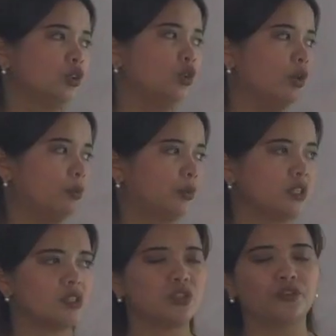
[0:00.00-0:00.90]
Two-way
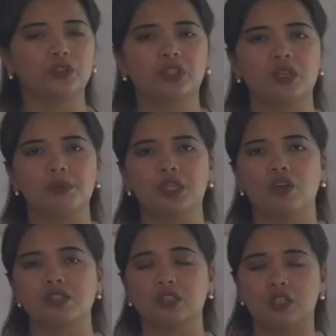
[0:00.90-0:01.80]
process of learning
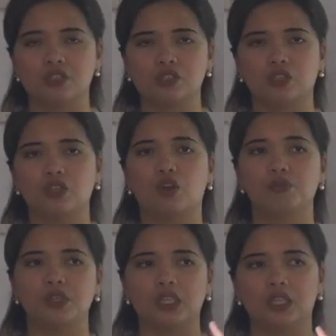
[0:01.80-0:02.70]
because the teacher
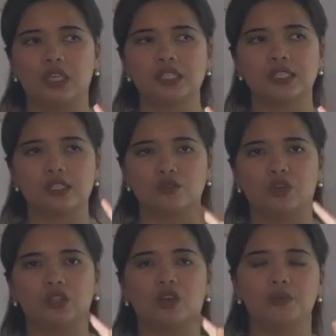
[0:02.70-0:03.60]
communicates, the
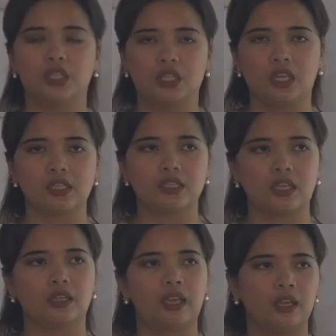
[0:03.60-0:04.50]
student communicates,
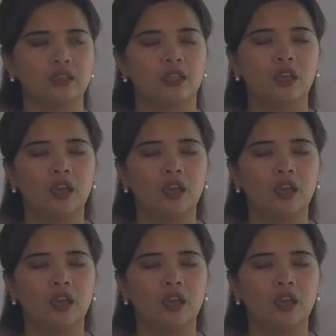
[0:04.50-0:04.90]
and then